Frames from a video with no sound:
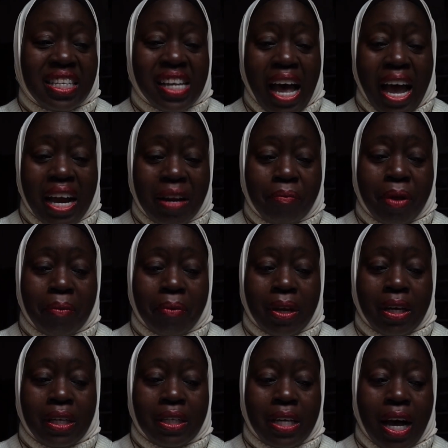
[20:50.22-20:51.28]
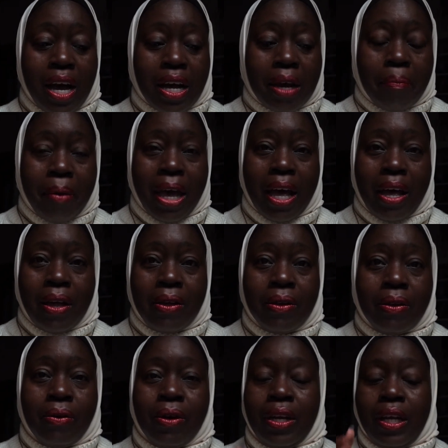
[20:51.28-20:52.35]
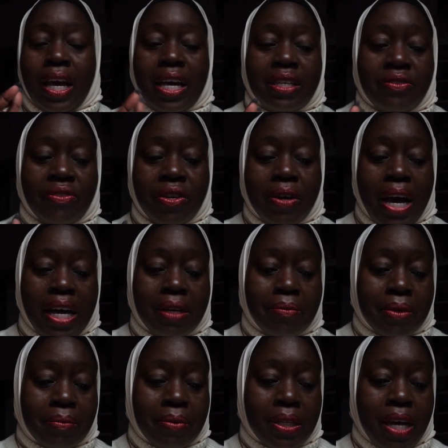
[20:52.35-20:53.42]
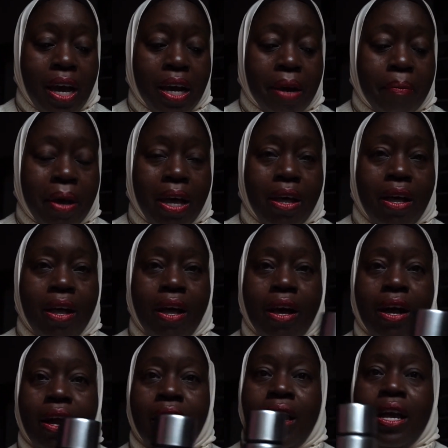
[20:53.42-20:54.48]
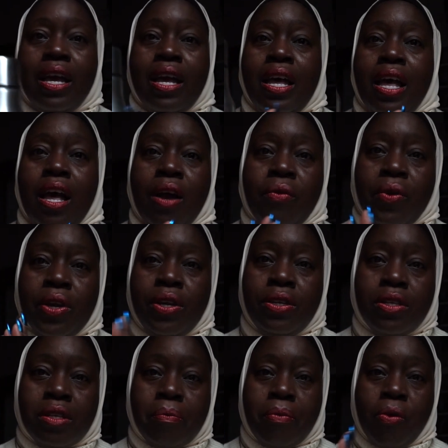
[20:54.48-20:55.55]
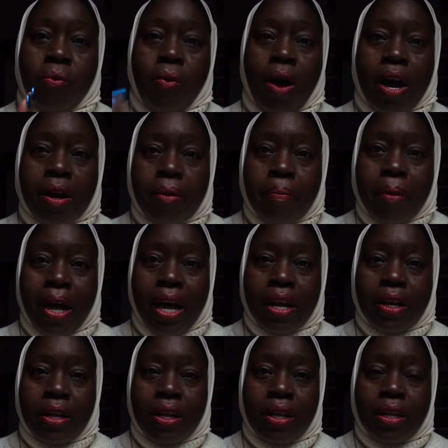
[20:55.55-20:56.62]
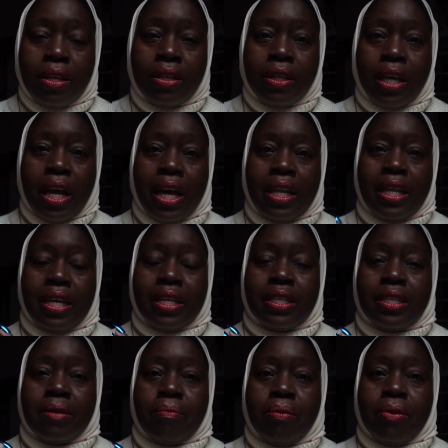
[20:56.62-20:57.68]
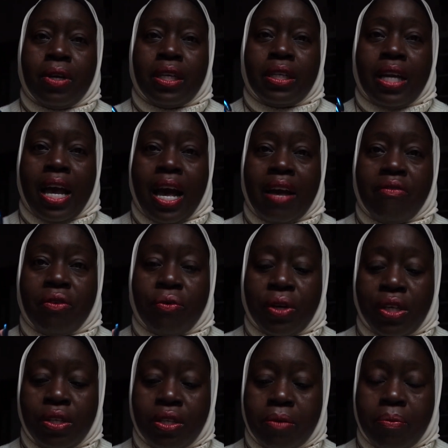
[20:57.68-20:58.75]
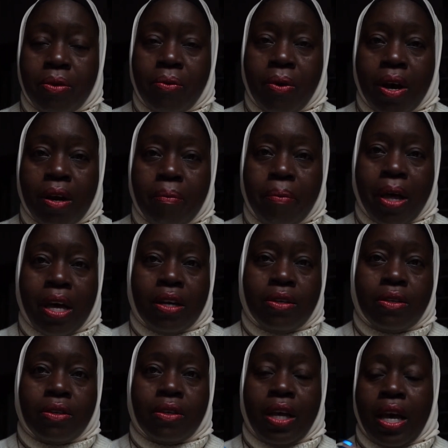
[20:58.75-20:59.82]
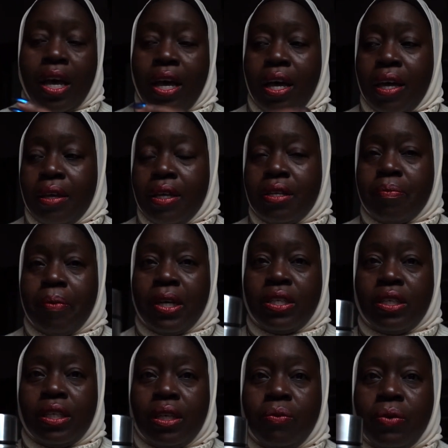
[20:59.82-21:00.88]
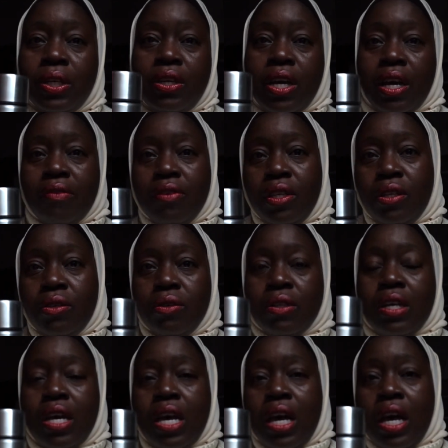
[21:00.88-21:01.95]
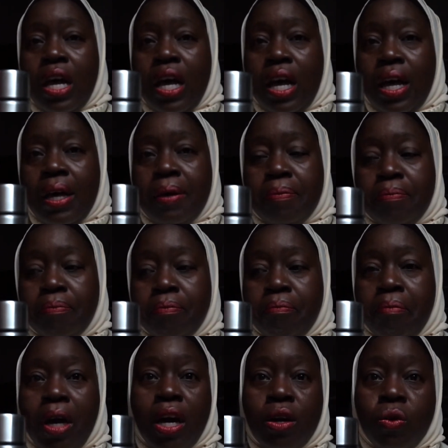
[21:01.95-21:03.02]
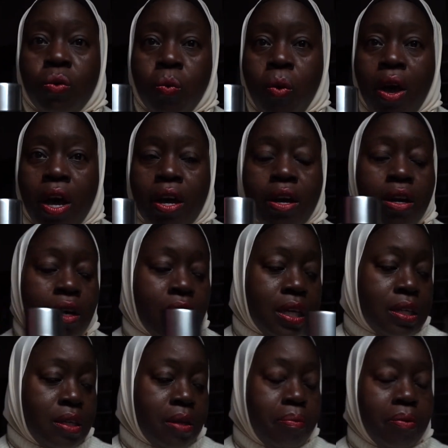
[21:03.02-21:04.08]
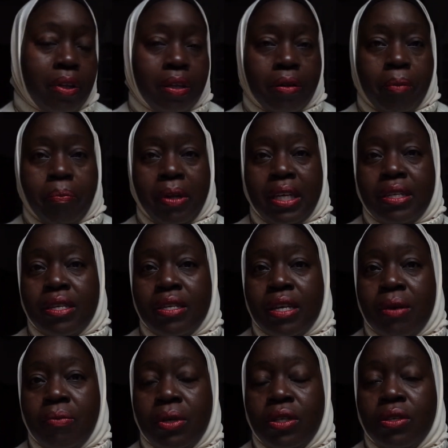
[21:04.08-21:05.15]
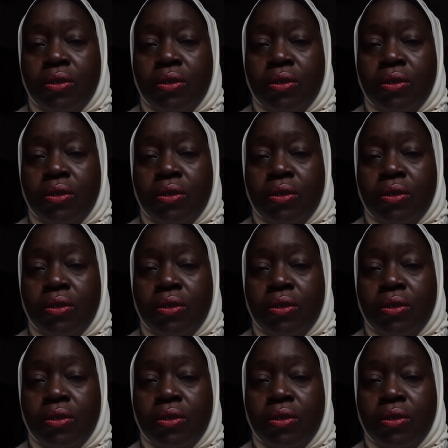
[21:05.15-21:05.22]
item I'm going to talk about, or last few items I'm going to talk about, are a reusable water bottle. I think it's important to have a reusable water bottle, especially when you have to use bottled water, because the places I went